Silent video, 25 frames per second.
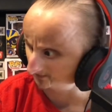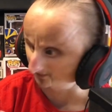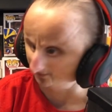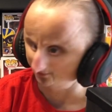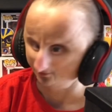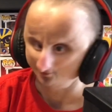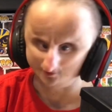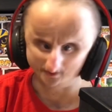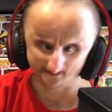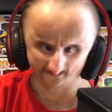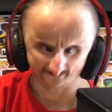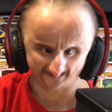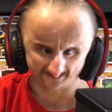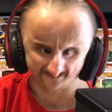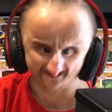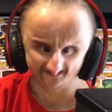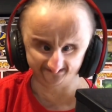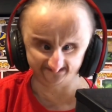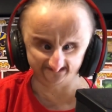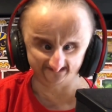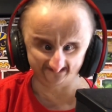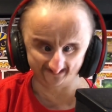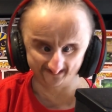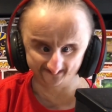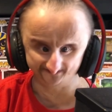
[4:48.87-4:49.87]
Young
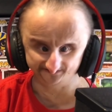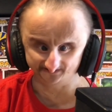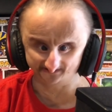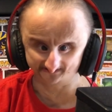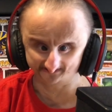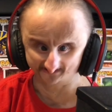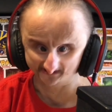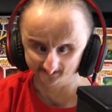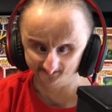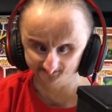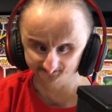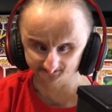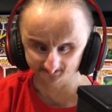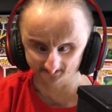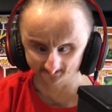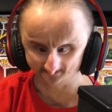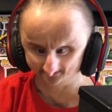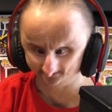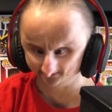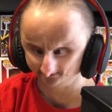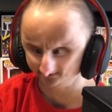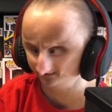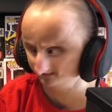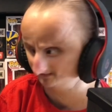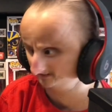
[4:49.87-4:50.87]
has an
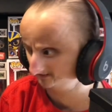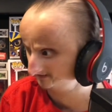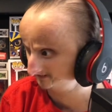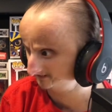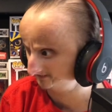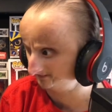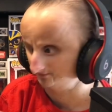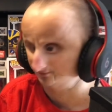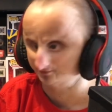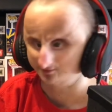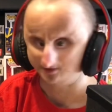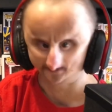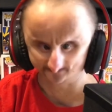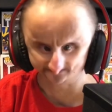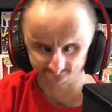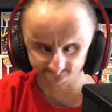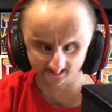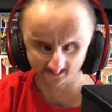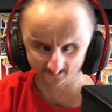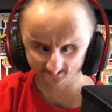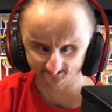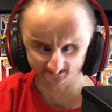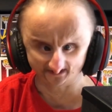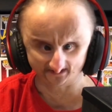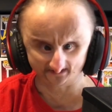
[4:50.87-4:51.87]
education. Then
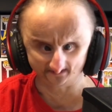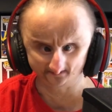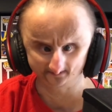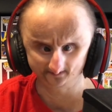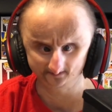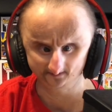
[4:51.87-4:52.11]
does he?